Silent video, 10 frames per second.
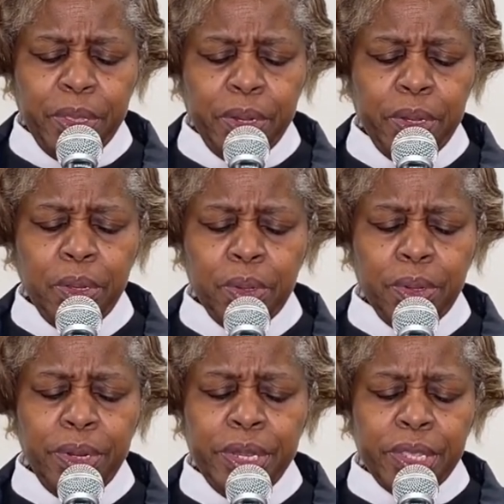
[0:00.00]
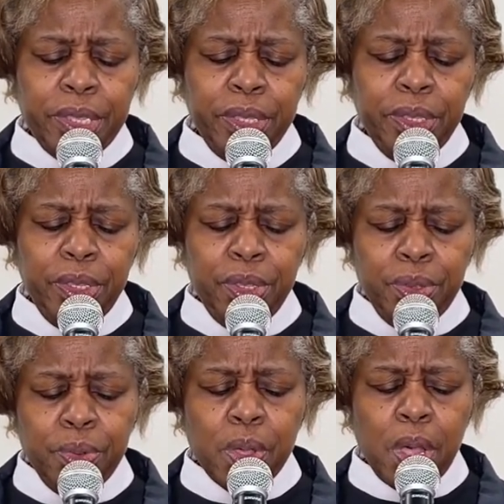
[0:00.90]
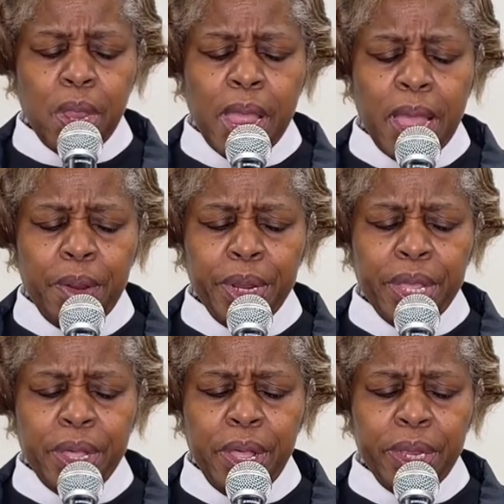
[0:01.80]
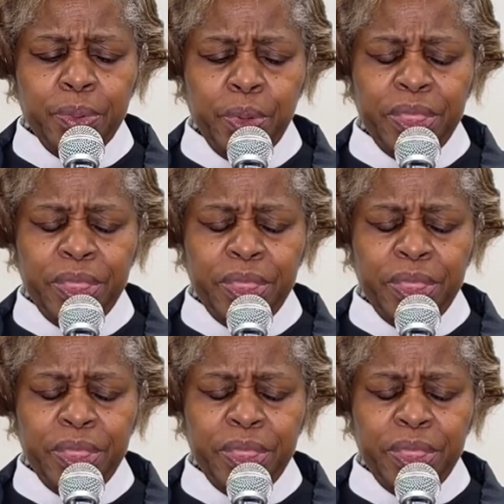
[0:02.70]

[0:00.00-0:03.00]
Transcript: Lord, you are our God.